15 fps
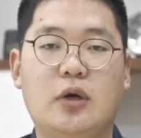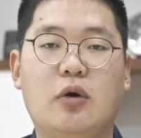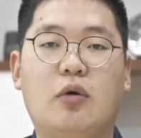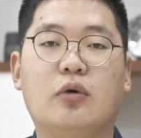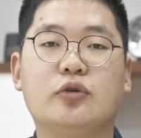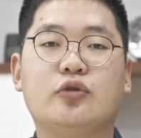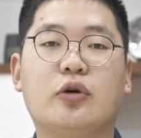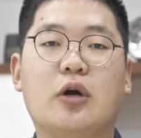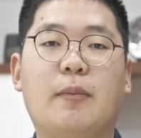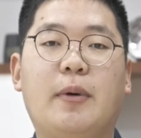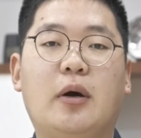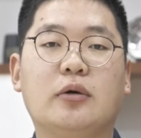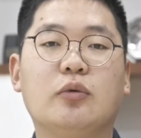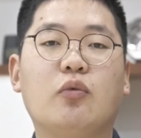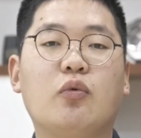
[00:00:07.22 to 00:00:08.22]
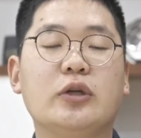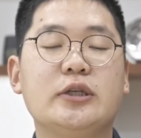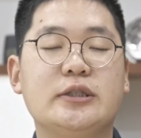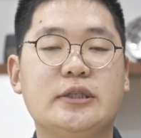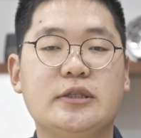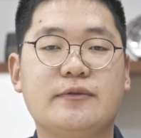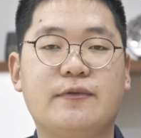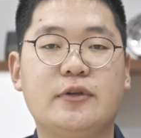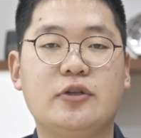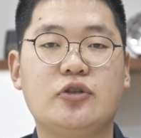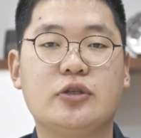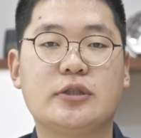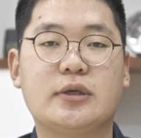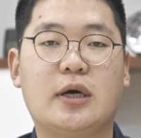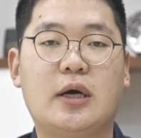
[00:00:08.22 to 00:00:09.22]
We'll talk about what these
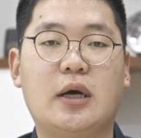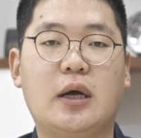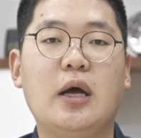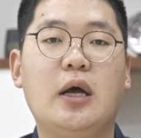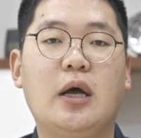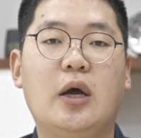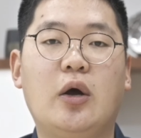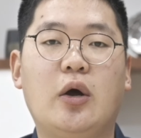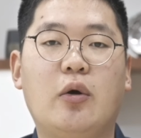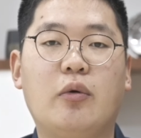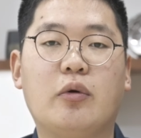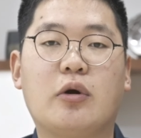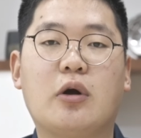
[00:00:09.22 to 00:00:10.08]
finishes are. We'll